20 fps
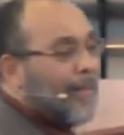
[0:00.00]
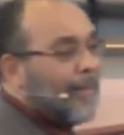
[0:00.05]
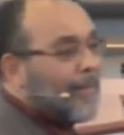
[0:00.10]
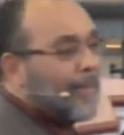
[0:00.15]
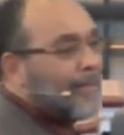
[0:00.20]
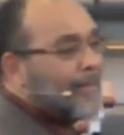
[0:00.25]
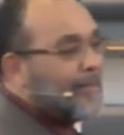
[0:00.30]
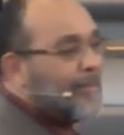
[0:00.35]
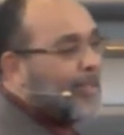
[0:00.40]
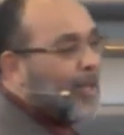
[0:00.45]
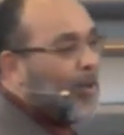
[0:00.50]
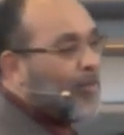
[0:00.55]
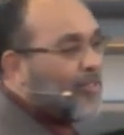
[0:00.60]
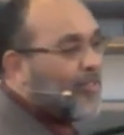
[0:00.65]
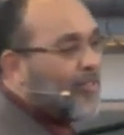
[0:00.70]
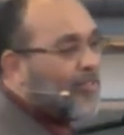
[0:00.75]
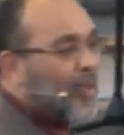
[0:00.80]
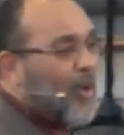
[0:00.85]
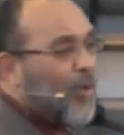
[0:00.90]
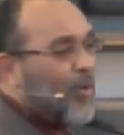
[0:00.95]

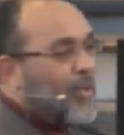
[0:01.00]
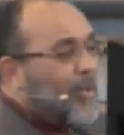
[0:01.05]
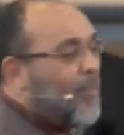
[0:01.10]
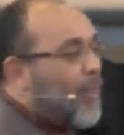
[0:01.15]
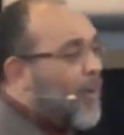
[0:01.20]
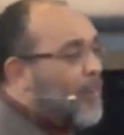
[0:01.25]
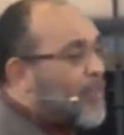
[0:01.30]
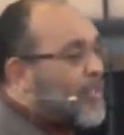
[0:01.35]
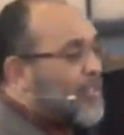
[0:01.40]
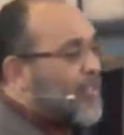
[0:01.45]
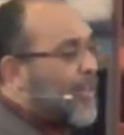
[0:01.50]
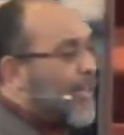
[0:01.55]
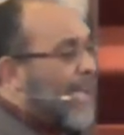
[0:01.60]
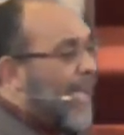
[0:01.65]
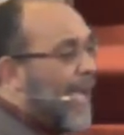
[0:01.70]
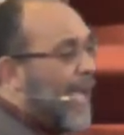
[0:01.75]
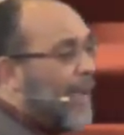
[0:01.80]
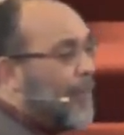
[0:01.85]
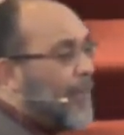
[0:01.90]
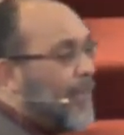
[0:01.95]
Joseph told him what was going to
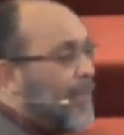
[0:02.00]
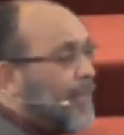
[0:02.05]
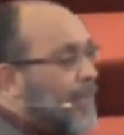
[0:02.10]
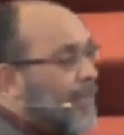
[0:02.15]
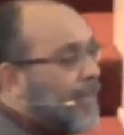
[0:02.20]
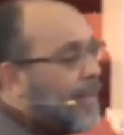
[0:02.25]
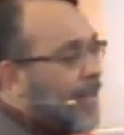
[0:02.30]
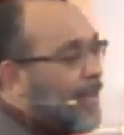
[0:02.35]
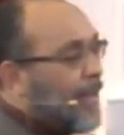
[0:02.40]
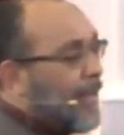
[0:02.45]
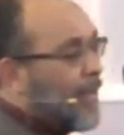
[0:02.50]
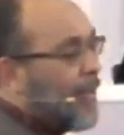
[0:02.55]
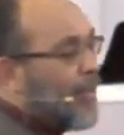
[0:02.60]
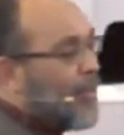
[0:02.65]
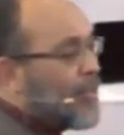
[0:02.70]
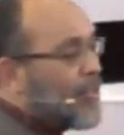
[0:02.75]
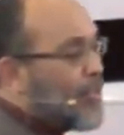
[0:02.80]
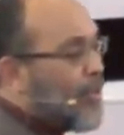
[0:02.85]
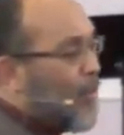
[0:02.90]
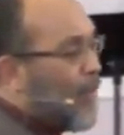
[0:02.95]
happen.
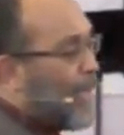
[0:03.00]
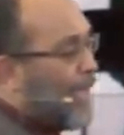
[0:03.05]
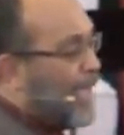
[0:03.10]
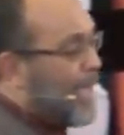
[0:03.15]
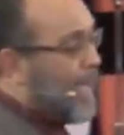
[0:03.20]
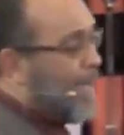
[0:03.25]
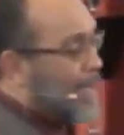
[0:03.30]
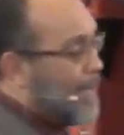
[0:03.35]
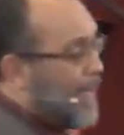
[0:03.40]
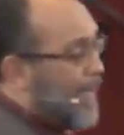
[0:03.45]
So again, he